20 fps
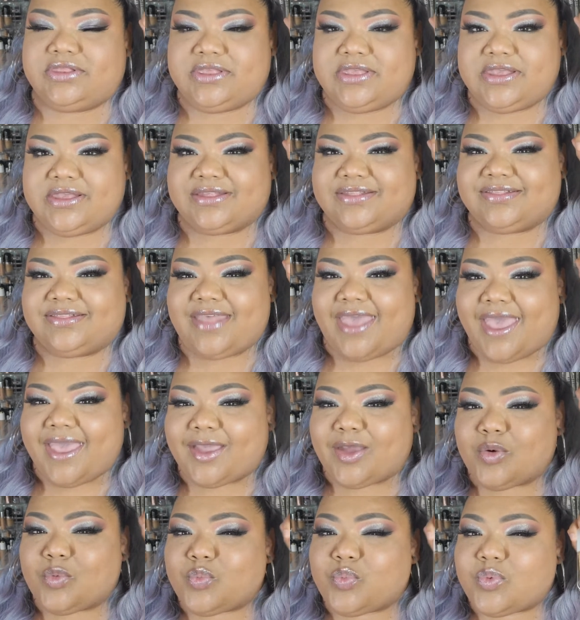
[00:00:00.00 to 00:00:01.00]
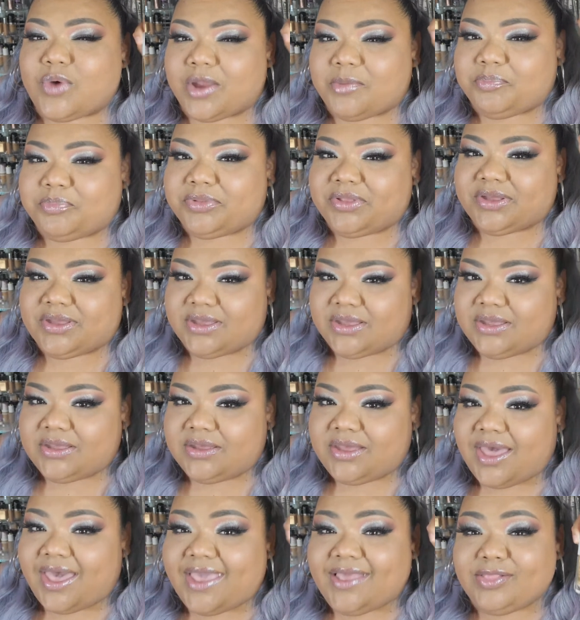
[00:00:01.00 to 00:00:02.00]
the exact replica,
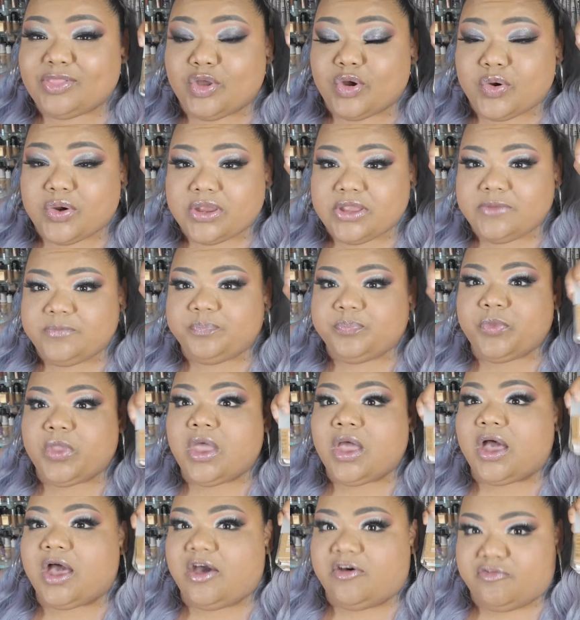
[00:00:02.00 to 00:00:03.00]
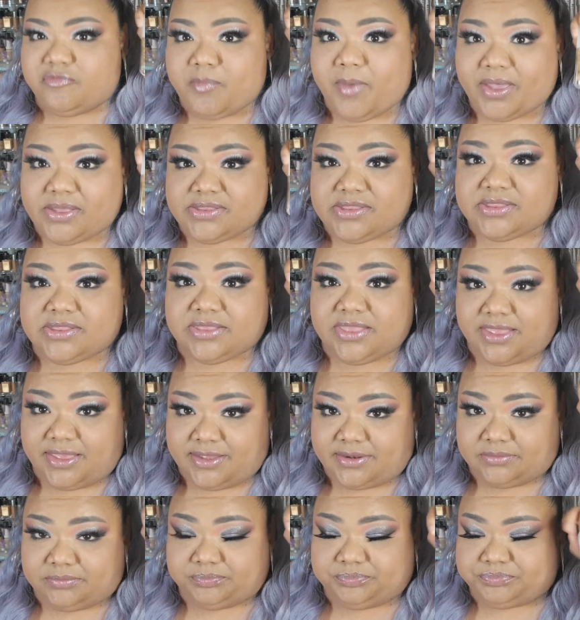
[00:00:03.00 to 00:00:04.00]
hi Lori, of my
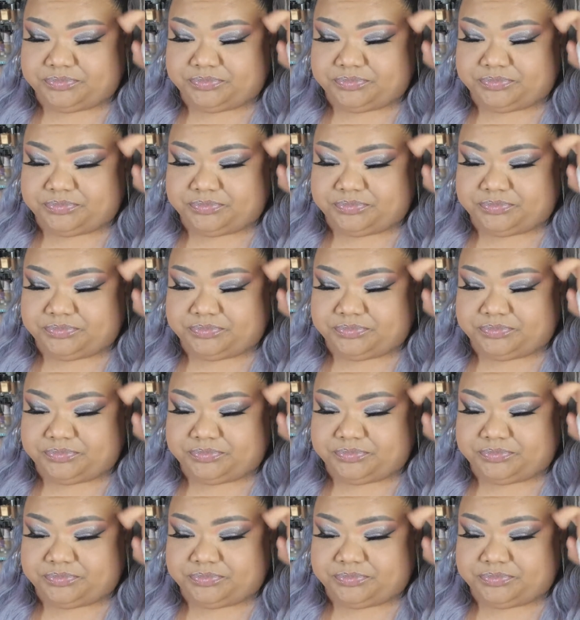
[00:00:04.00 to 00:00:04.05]
skin.